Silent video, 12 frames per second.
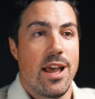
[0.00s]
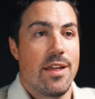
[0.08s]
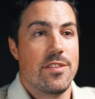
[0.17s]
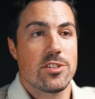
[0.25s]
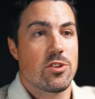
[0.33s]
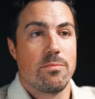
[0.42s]

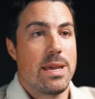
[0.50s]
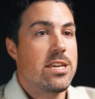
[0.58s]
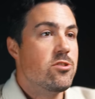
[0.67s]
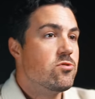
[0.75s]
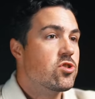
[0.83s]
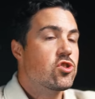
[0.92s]
And this will
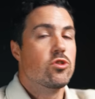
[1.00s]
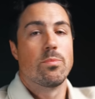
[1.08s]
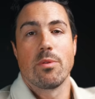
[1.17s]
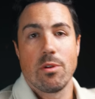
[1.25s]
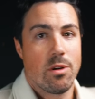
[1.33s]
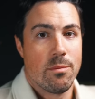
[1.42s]
make you
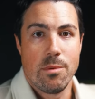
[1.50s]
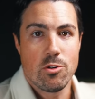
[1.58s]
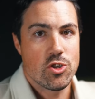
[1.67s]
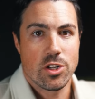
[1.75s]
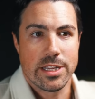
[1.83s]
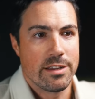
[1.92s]
super
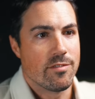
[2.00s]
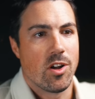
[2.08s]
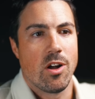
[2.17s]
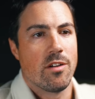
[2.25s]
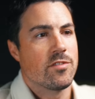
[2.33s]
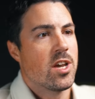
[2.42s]
emotionally
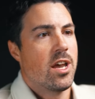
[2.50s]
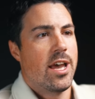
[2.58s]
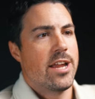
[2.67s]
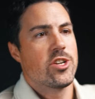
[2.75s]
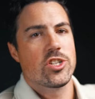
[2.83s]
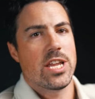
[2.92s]
evolved
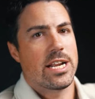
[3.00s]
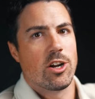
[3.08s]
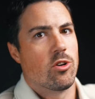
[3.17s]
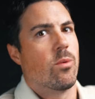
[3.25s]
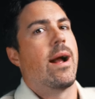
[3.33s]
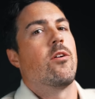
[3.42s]
and just like a
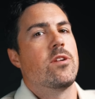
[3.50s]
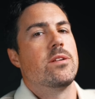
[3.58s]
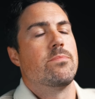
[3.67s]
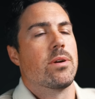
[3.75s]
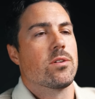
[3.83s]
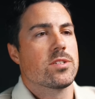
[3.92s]

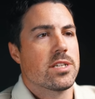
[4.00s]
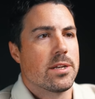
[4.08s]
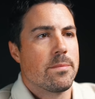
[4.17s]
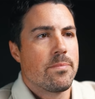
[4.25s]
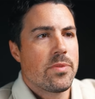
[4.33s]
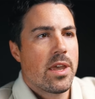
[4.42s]
grounded person.